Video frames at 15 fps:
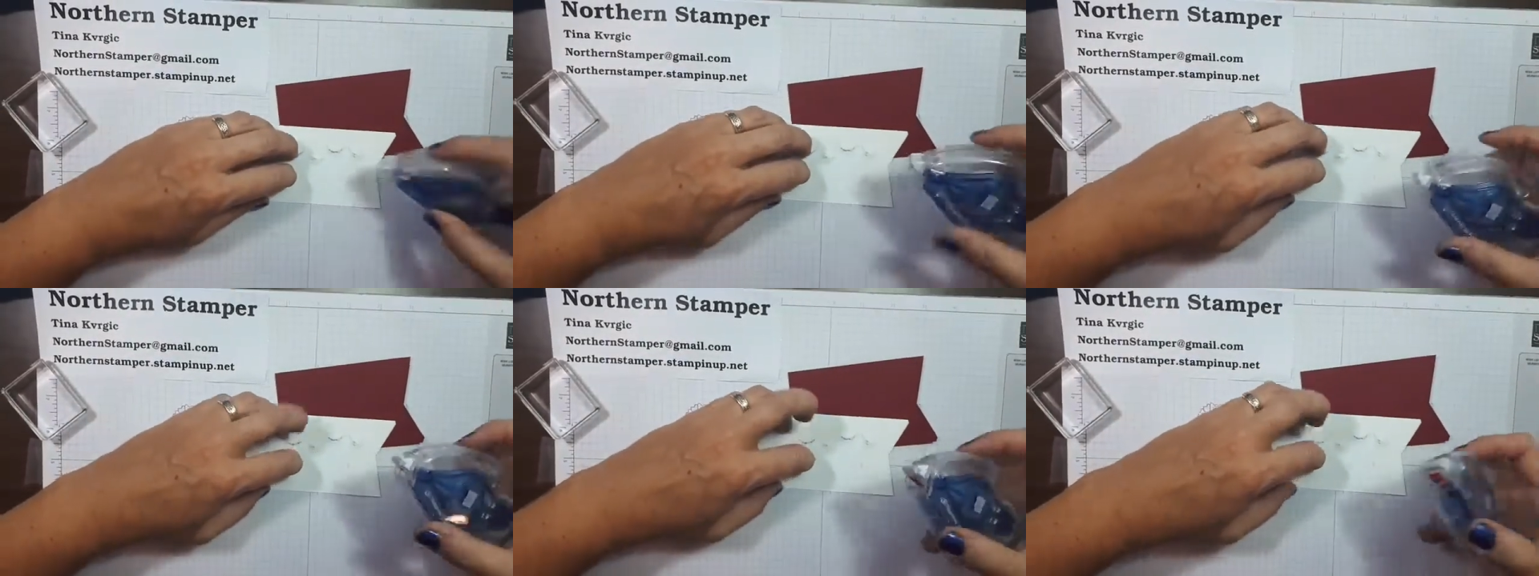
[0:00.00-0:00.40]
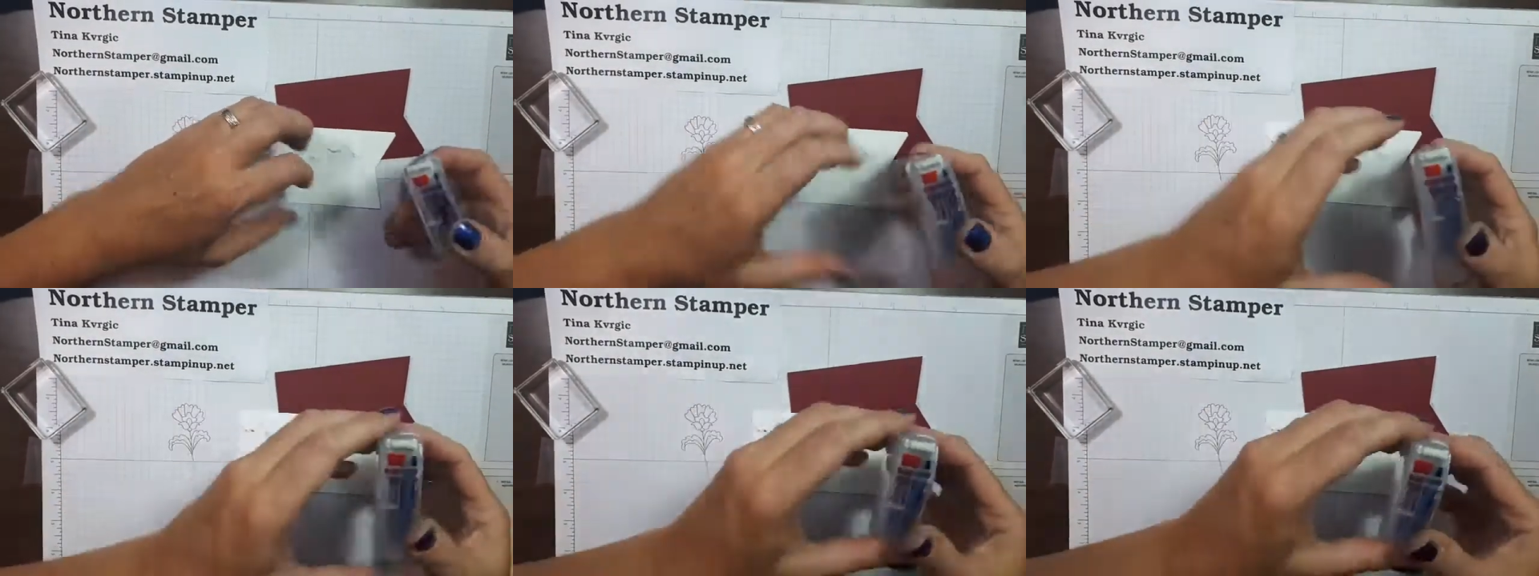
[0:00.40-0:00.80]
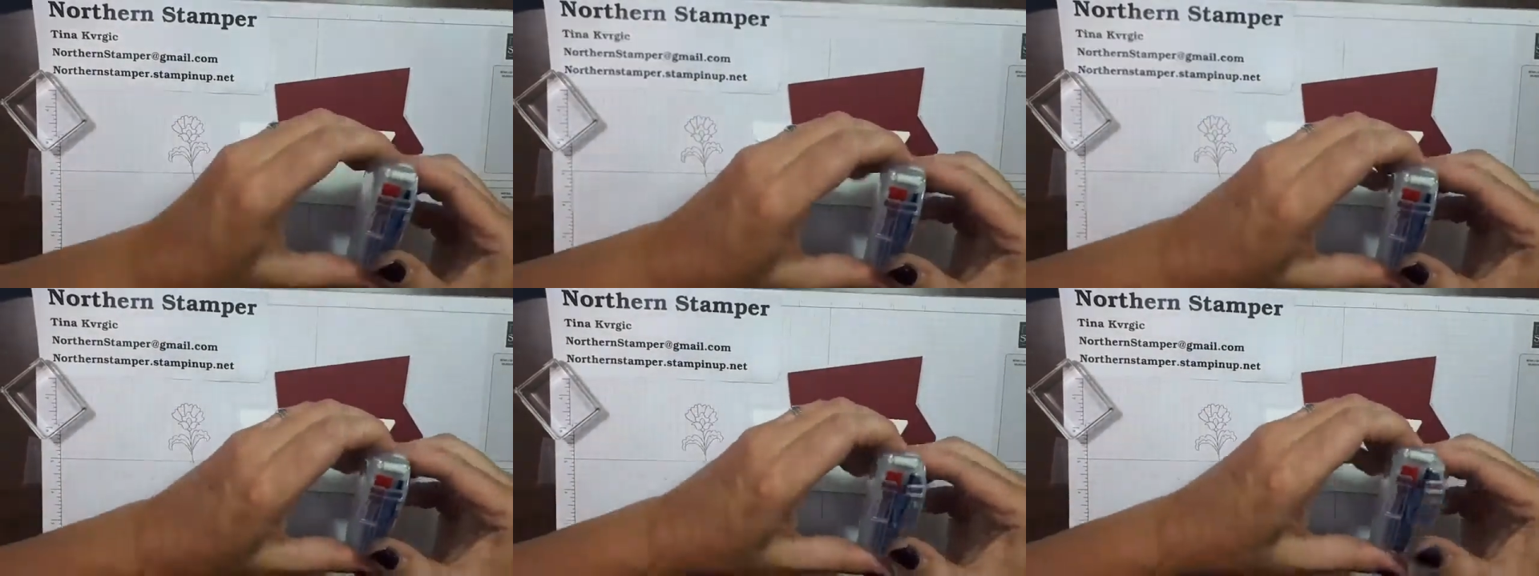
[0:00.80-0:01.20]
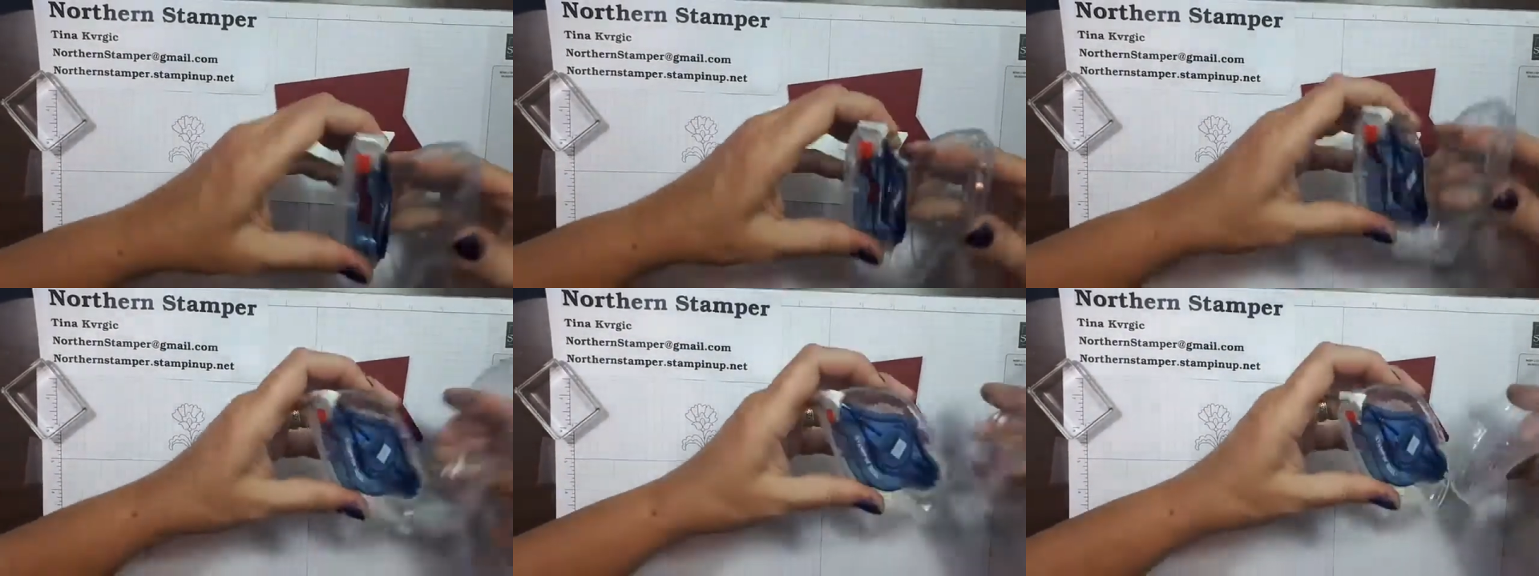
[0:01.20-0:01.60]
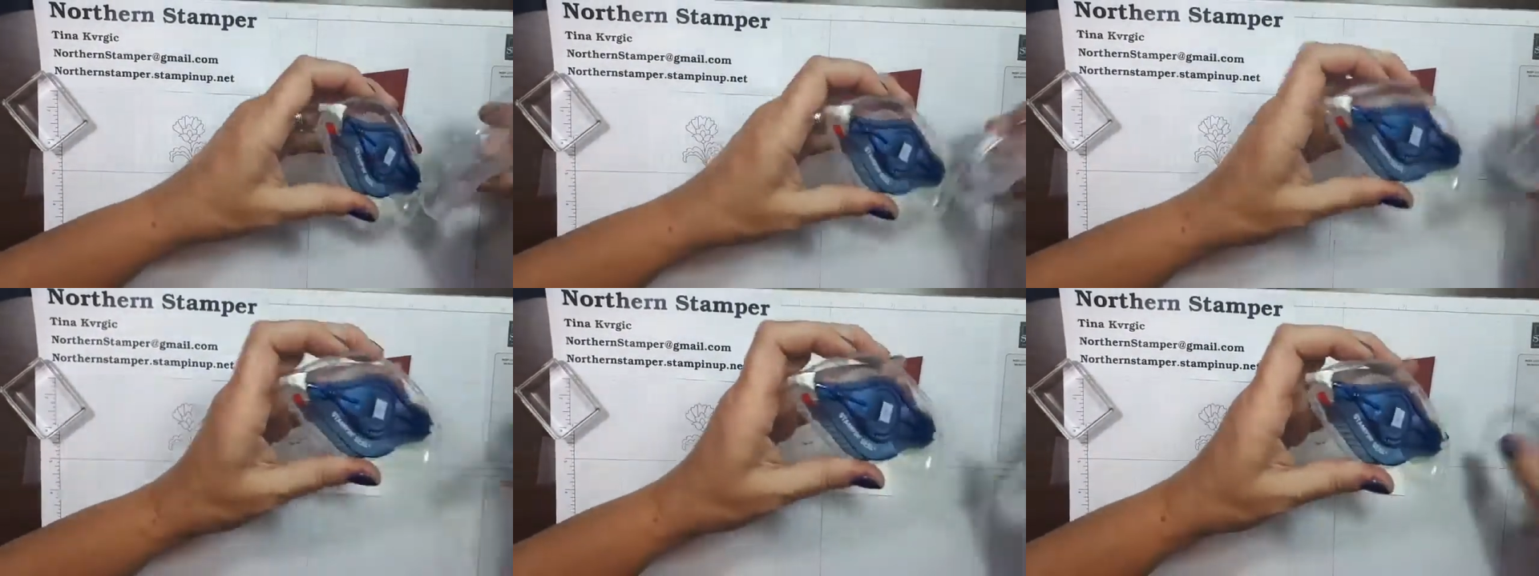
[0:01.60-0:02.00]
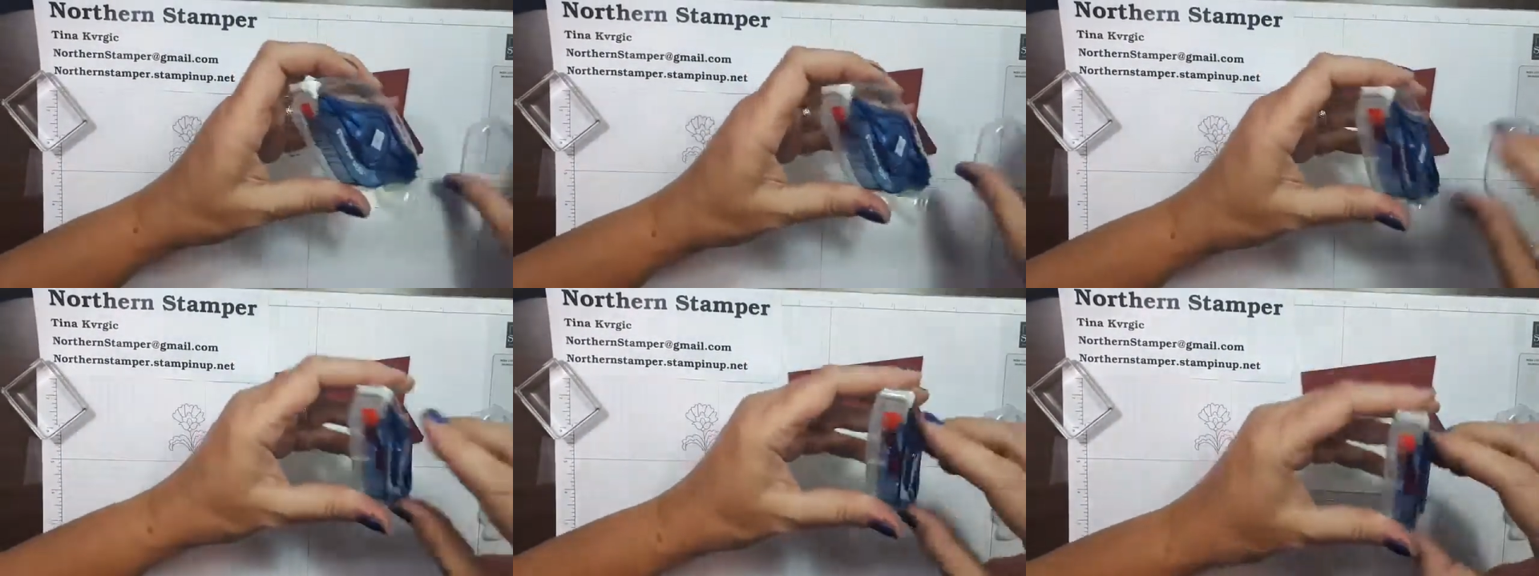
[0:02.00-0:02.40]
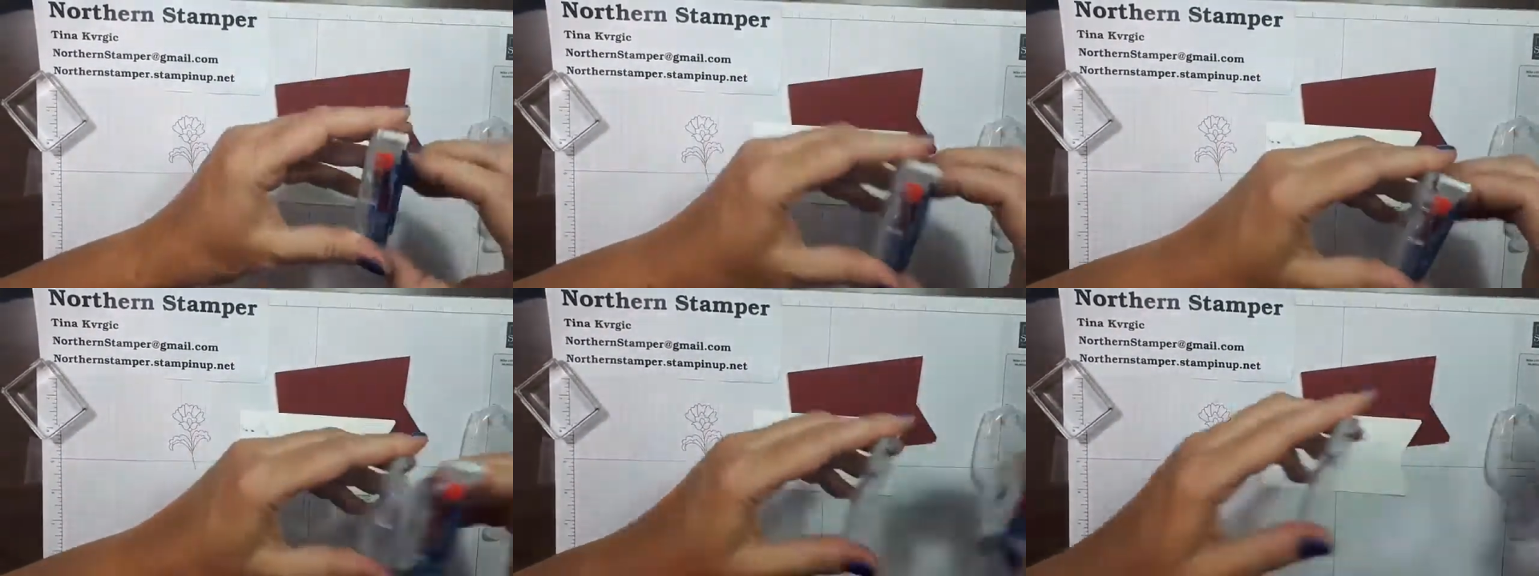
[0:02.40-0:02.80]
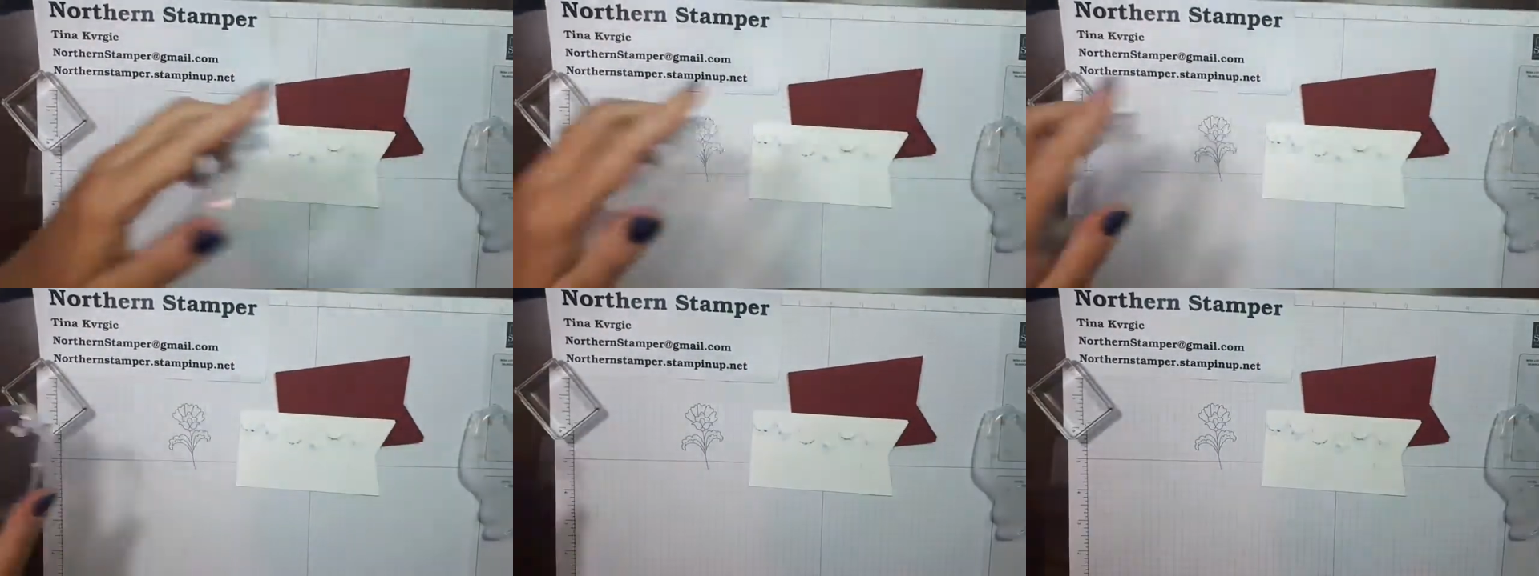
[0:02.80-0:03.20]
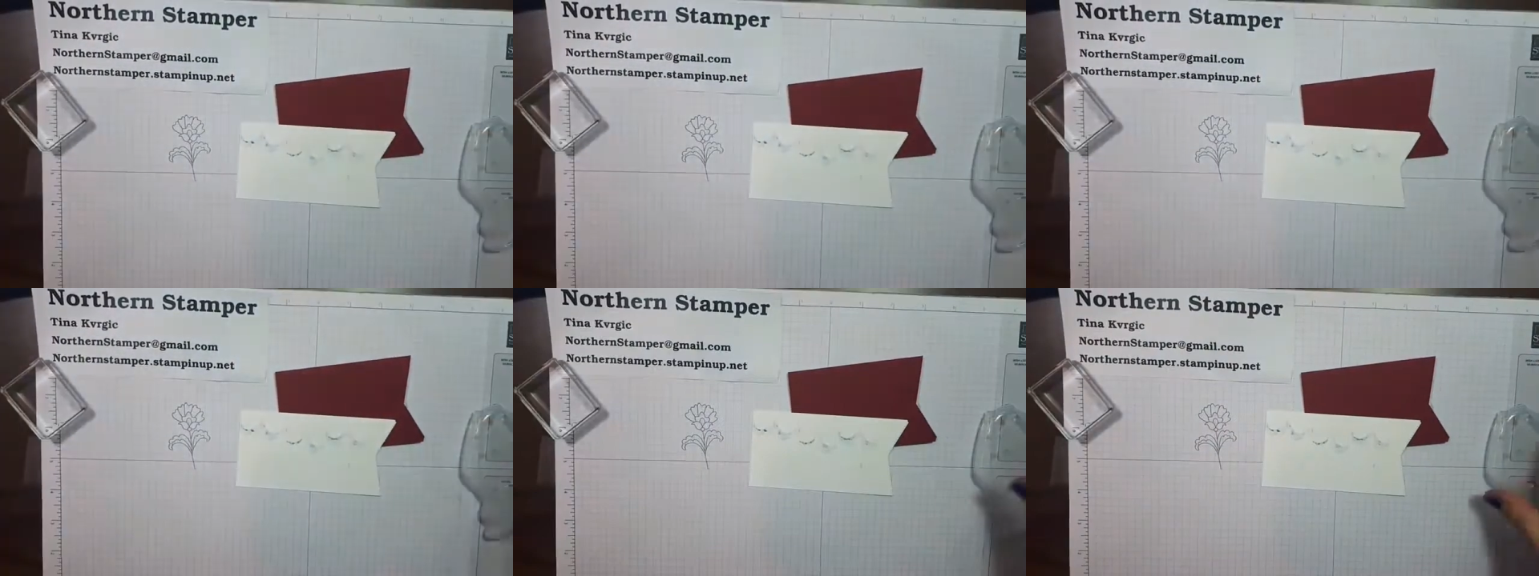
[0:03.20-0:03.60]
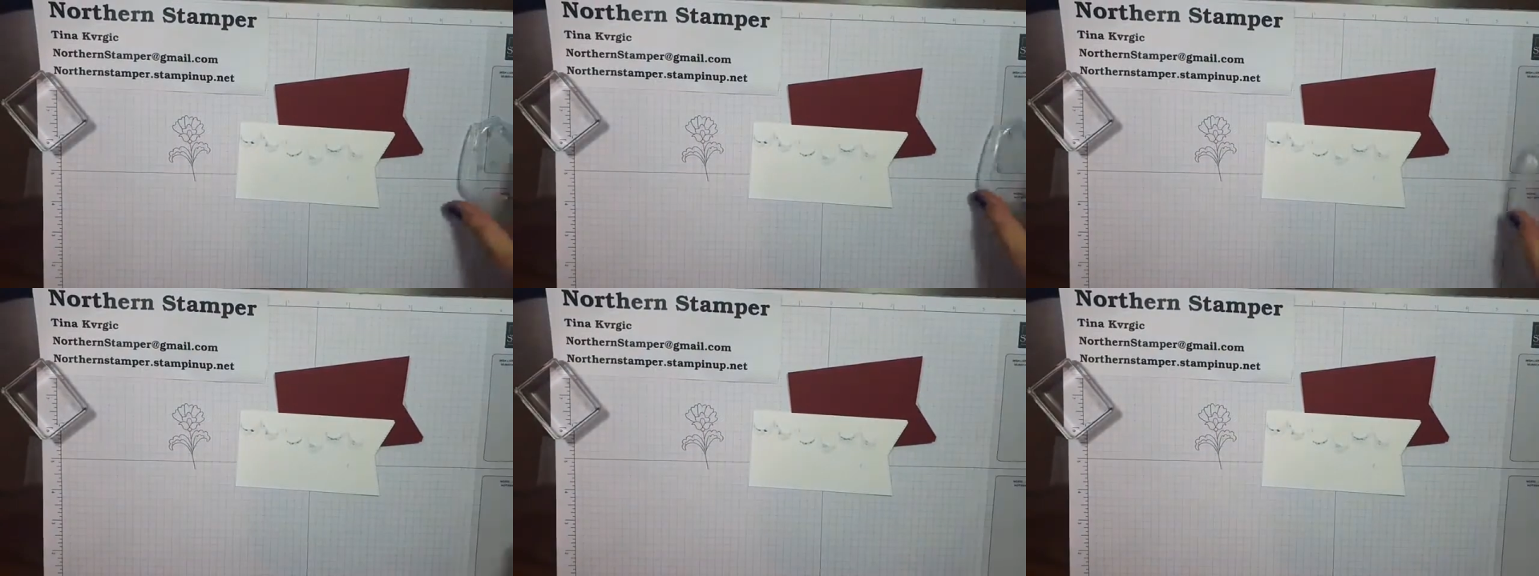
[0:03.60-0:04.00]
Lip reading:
Nobody's mouth can be seen.